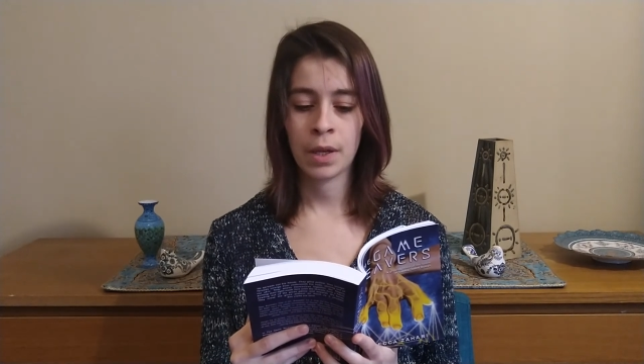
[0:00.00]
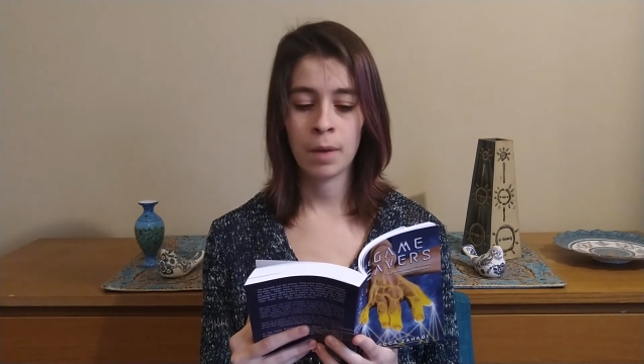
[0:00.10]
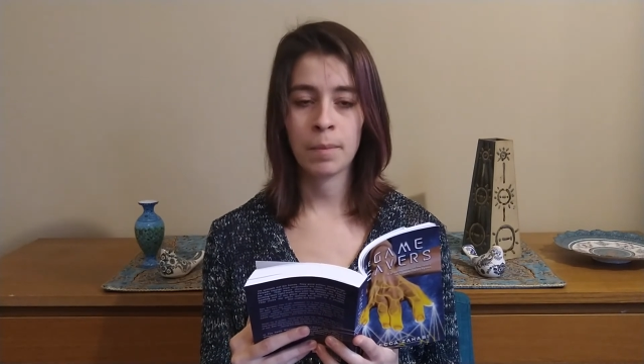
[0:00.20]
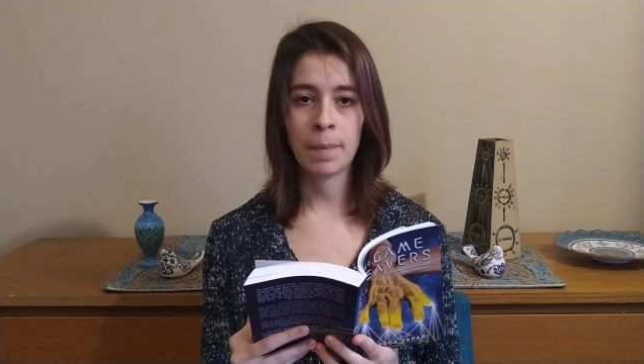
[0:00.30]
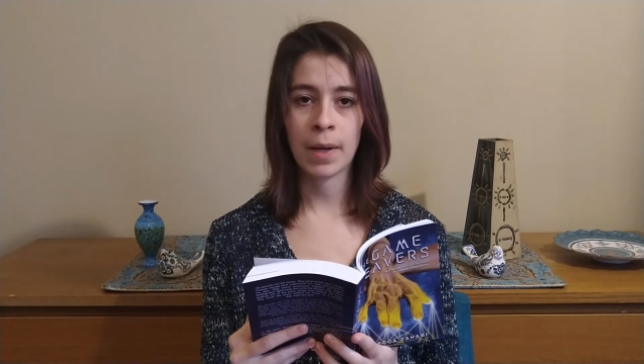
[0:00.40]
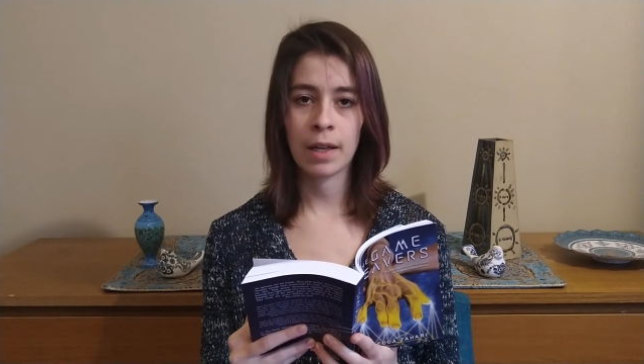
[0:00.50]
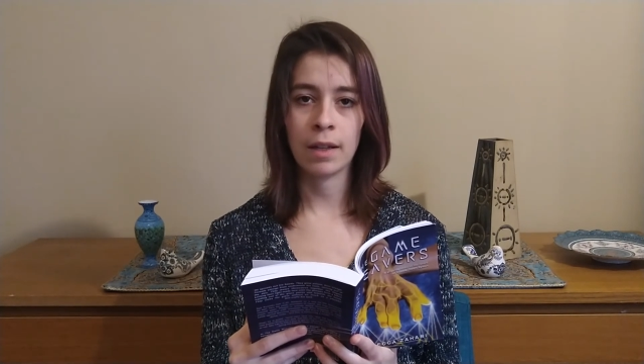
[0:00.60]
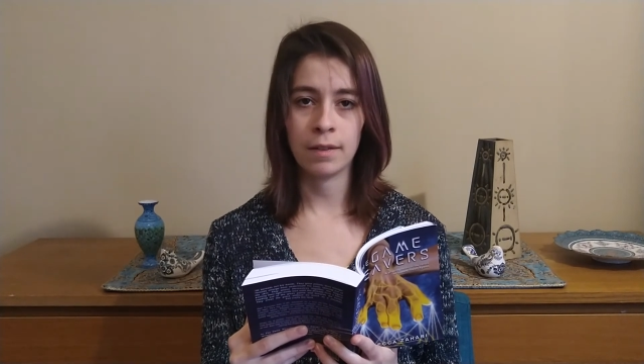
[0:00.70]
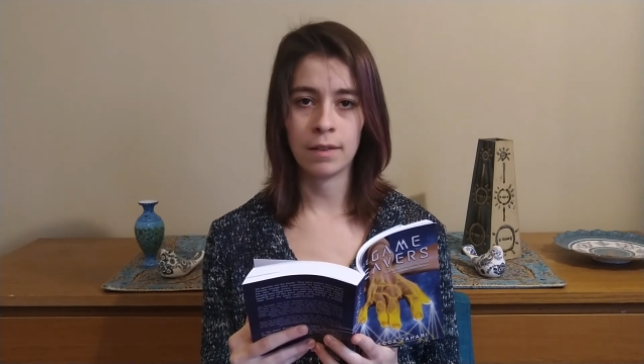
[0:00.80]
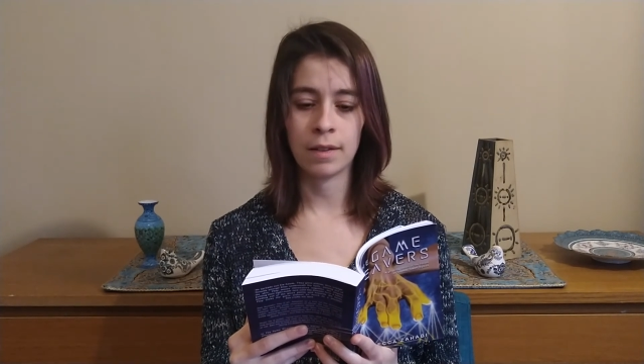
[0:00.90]
Papa
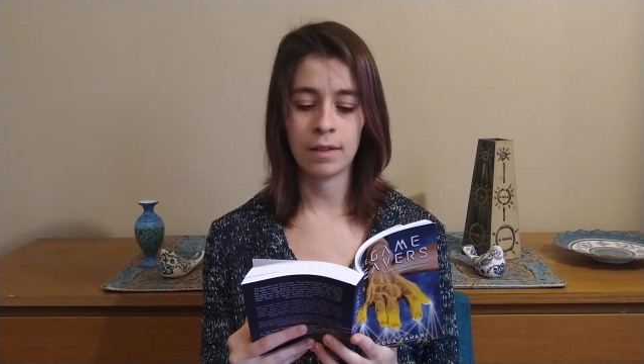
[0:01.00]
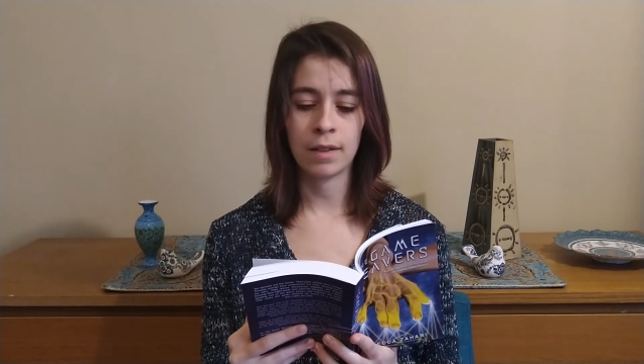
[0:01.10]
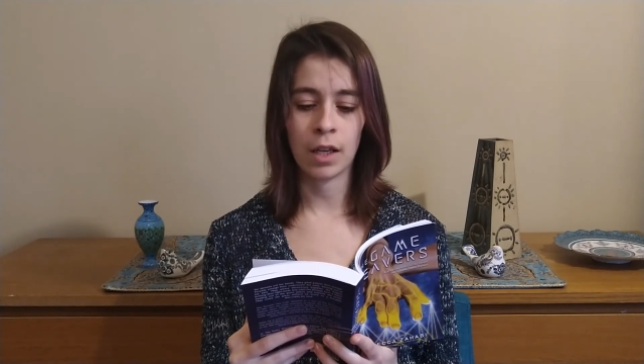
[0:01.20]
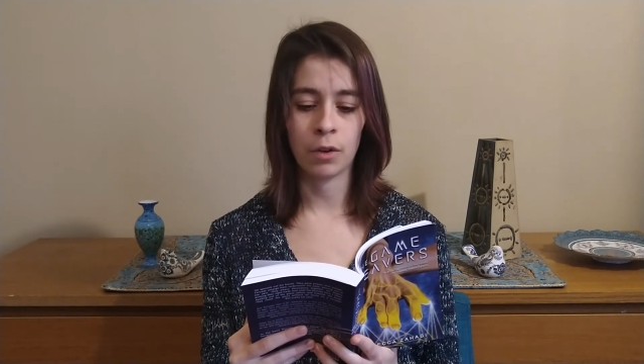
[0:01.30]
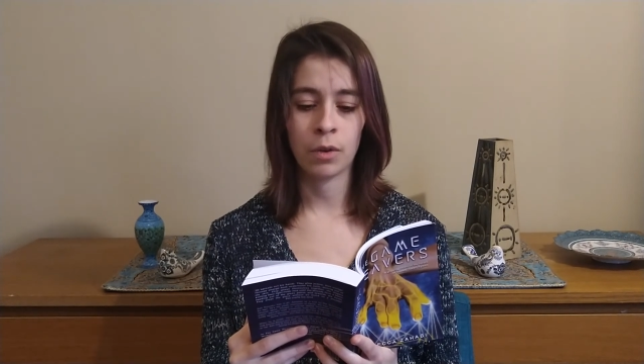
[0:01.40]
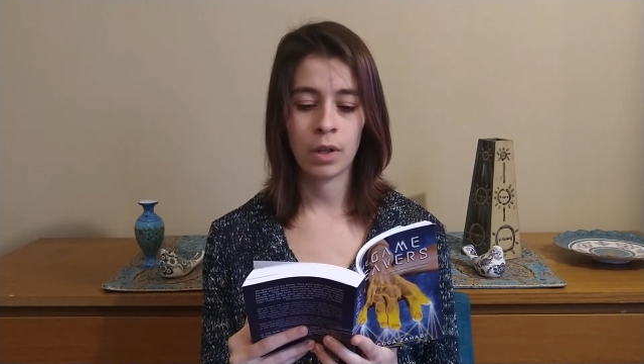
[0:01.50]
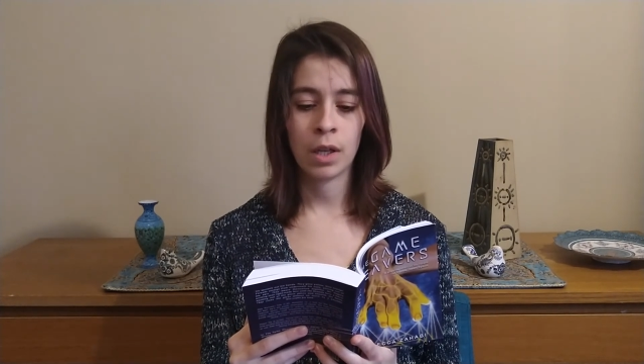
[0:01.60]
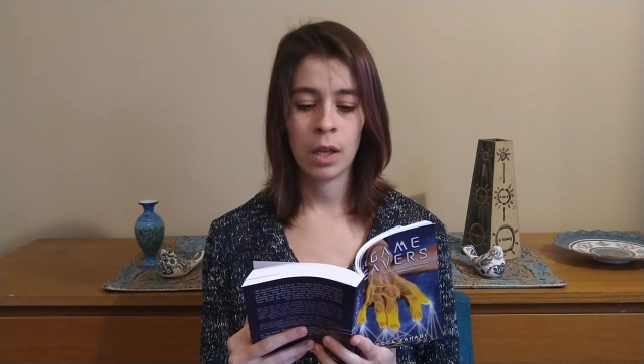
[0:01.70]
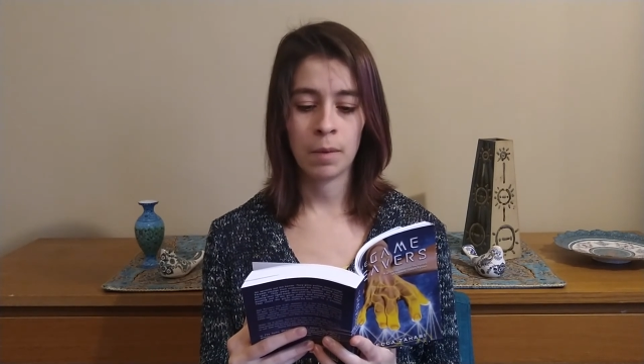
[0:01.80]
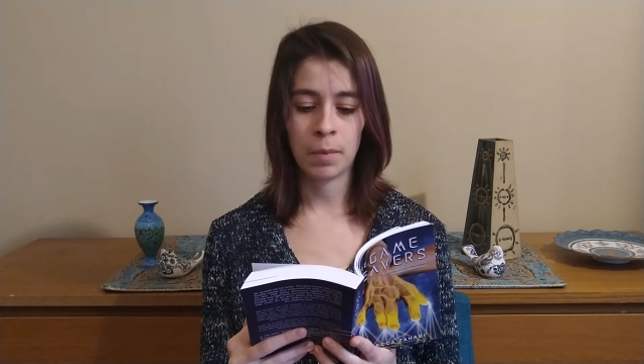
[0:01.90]
glances at Seo,
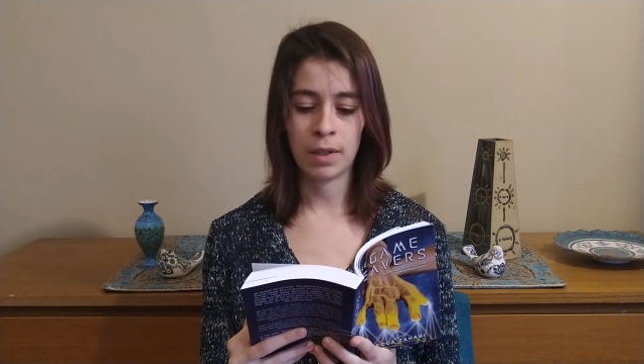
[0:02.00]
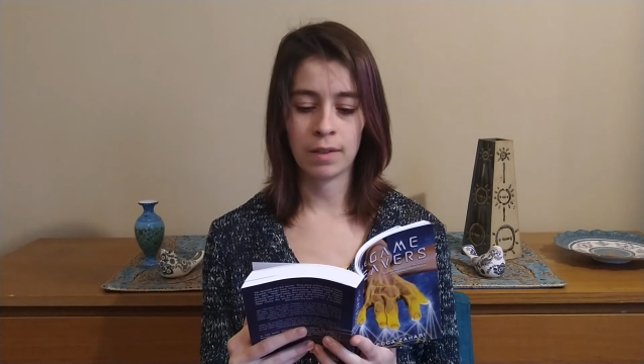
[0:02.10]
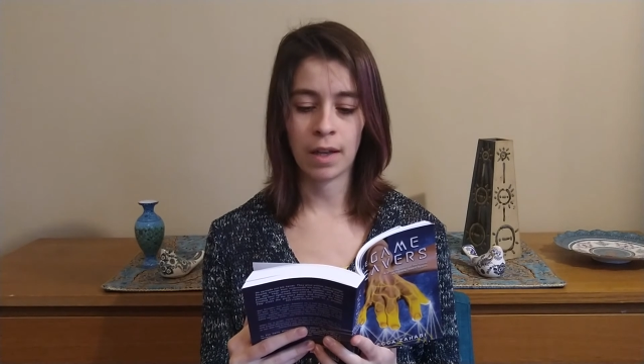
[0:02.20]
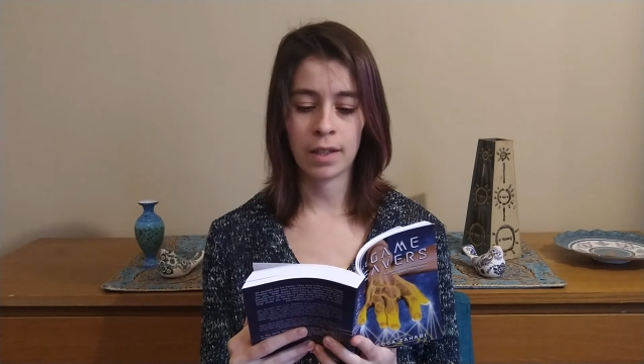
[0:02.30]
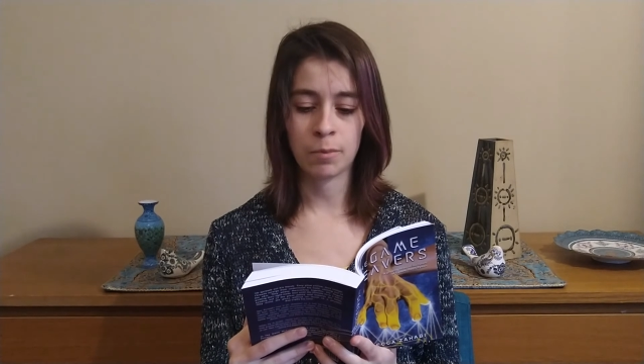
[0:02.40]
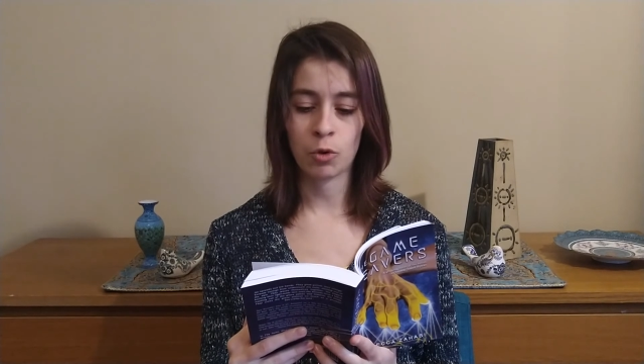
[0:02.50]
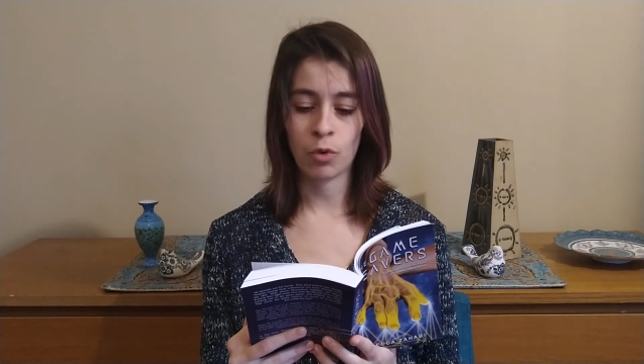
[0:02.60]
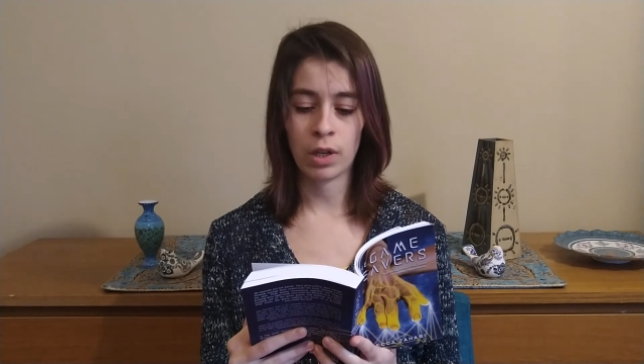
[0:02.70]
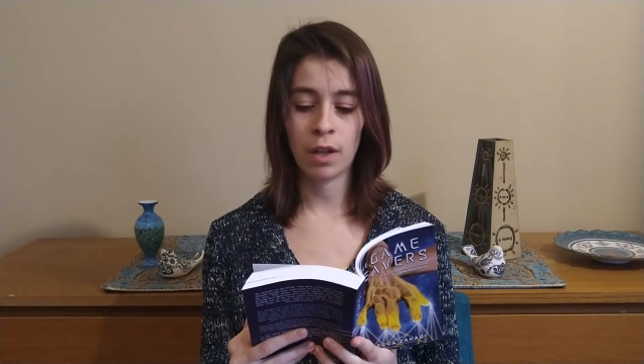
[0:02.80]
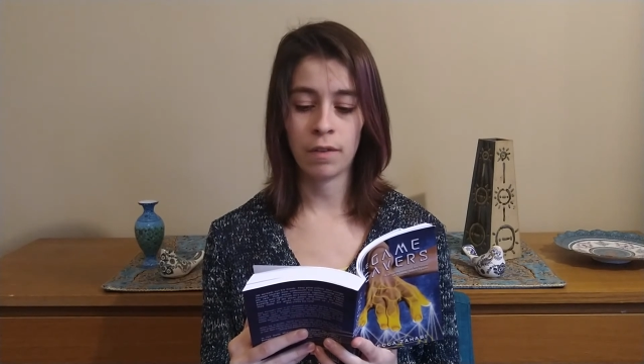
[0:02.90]
but his eyes
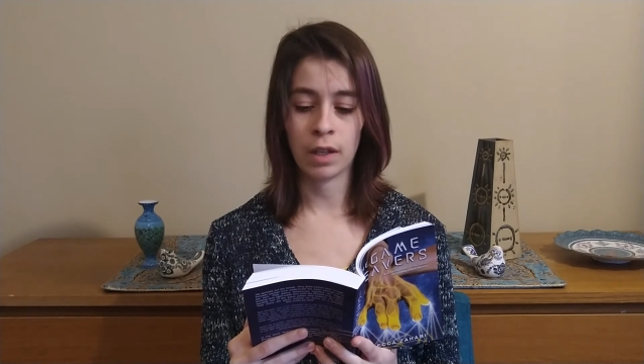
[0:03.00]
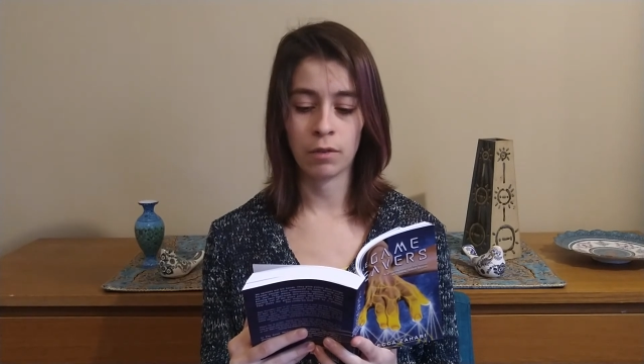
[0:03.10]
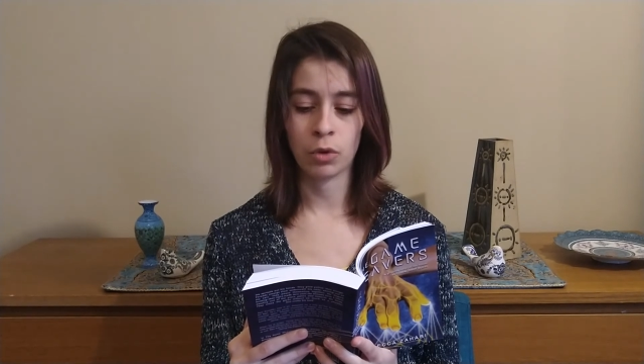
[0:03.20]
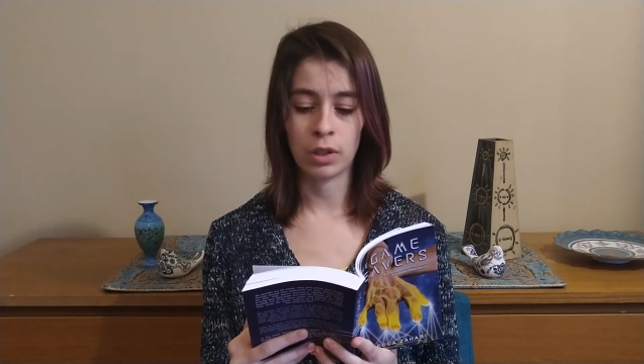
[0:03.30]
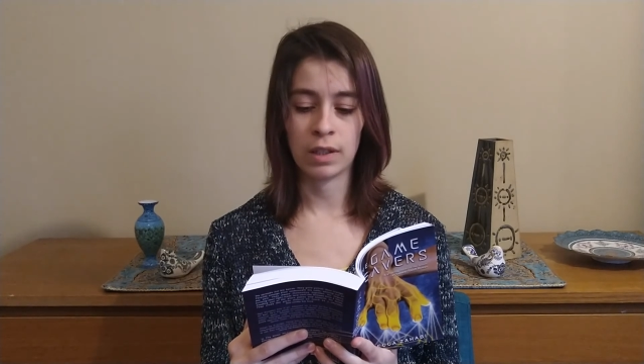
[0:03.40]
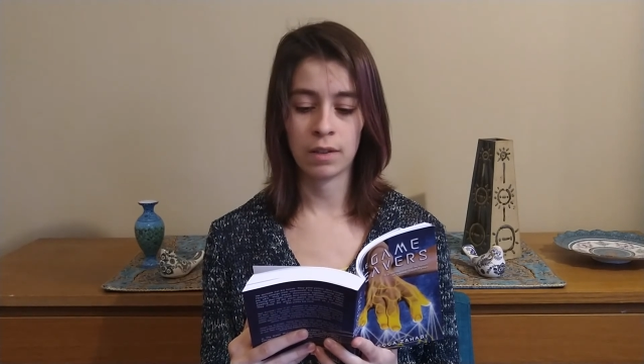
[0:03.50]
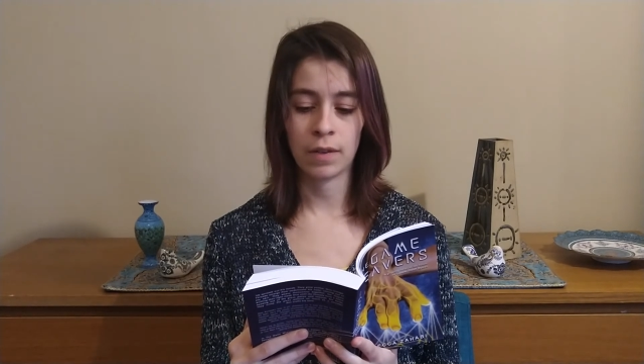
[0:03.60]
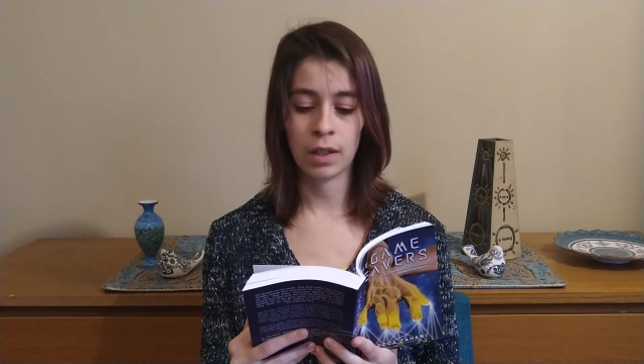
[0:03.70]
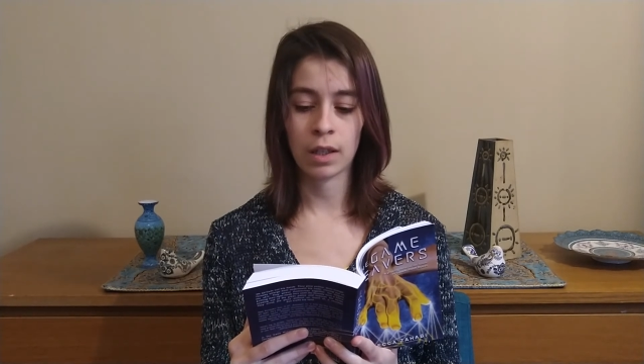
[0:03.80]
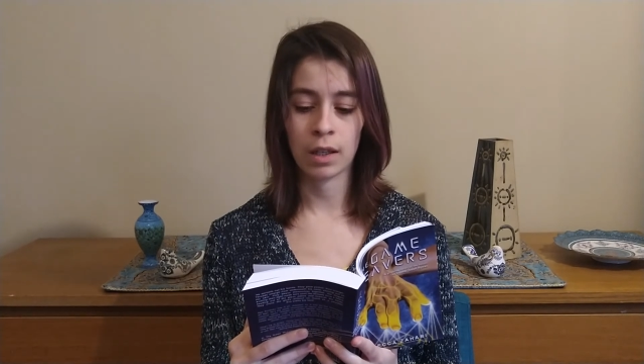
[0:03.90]
betray nothing of what he is
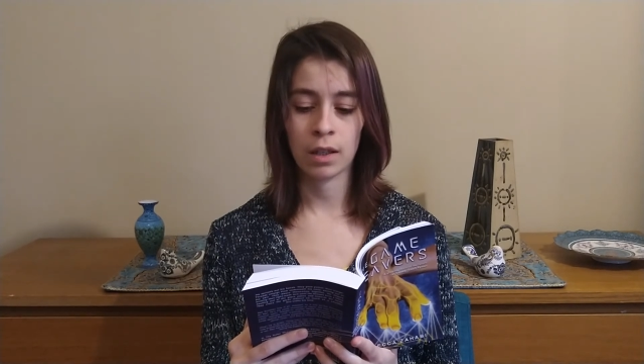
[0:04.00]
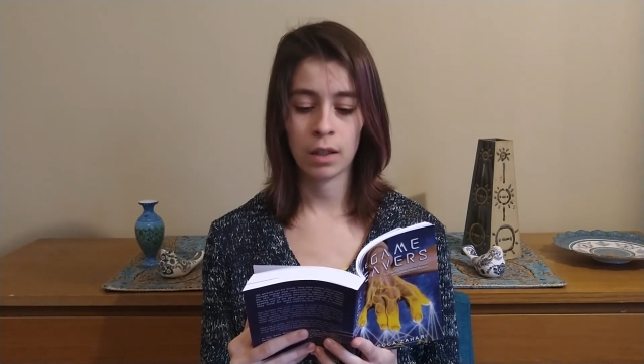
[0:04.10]
thinking.